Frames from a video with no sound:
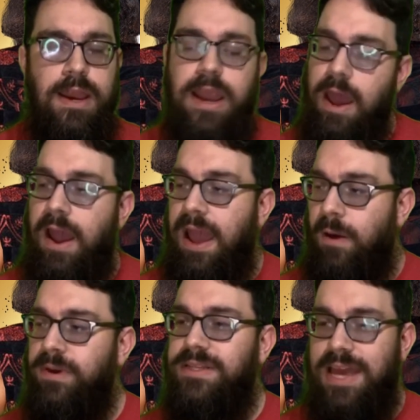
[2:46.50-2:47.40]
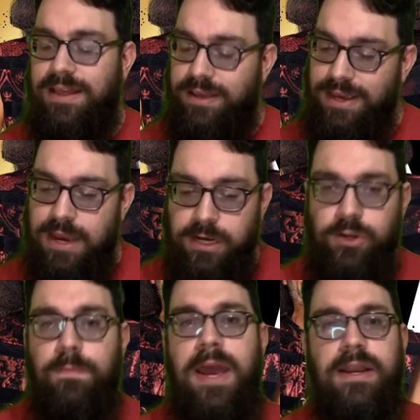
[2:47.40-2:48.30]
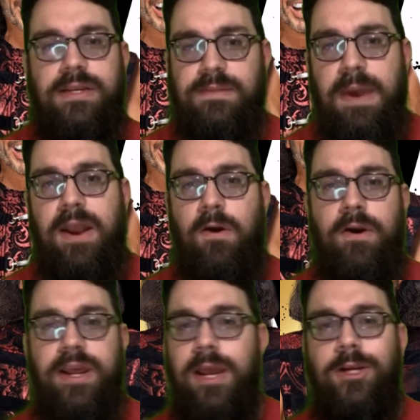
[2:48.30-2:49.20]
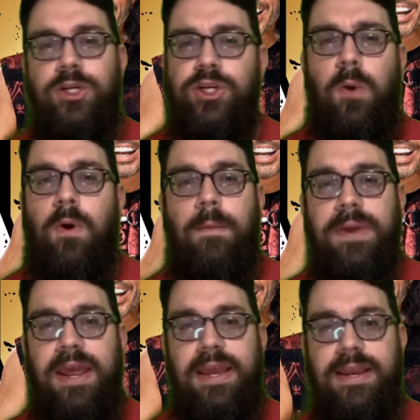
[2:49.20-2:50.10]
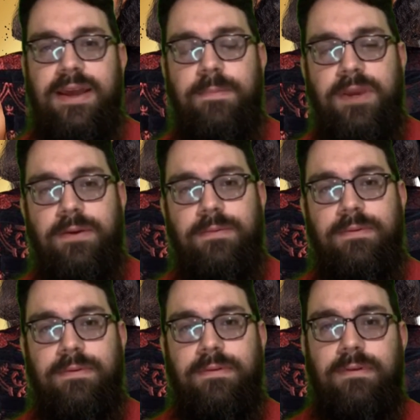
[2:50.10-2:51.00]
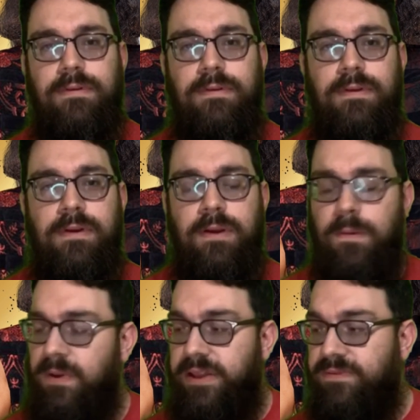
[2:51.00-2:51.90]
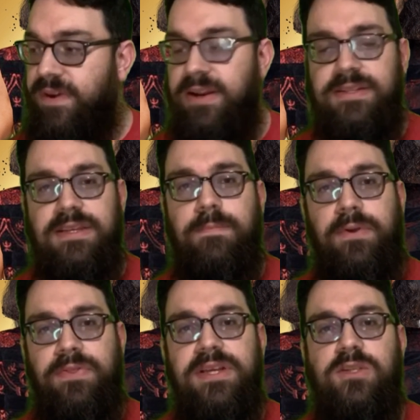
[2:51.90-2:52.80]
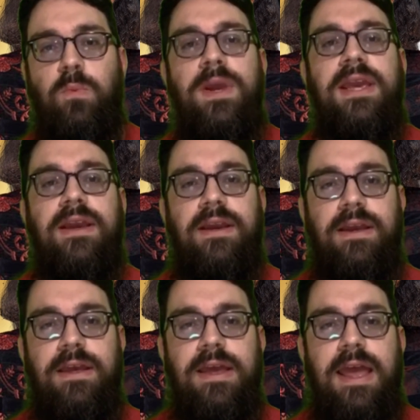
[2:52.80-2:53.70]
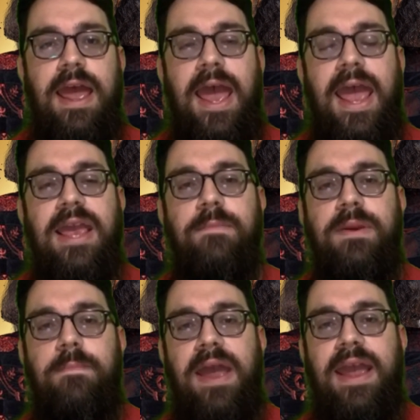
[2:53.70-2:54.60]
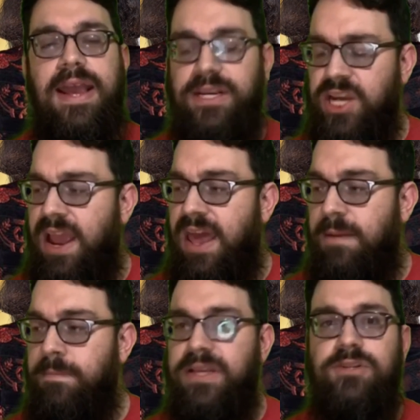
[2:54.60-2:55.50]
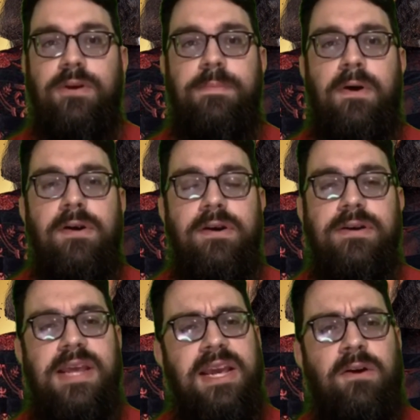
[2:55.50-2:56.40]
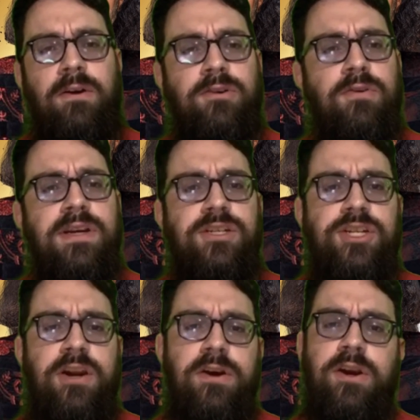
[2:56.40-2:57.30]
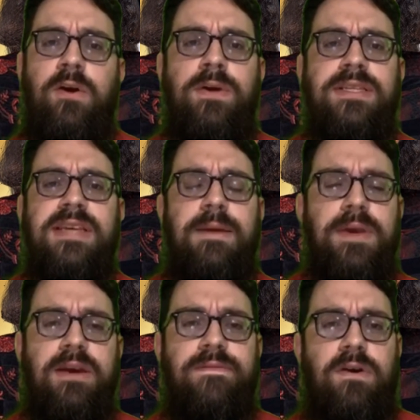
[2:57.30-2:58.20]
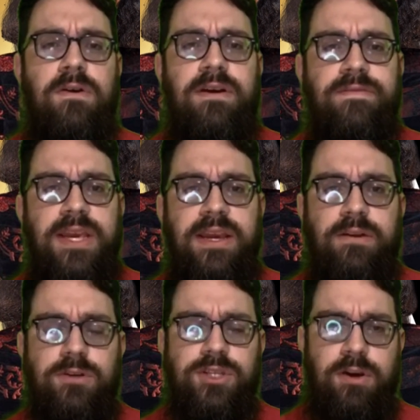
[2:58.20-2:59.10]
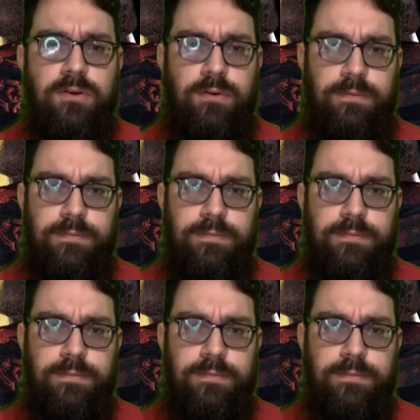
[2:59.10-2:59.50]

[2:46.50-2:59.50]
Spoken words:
Now, how exactly does Matt Hardy show up in AEW? Well, that's very simple. This week, Hangman Page and a mystery partner take on Chris Jericho and Sammy Guevara of the Inner Circle,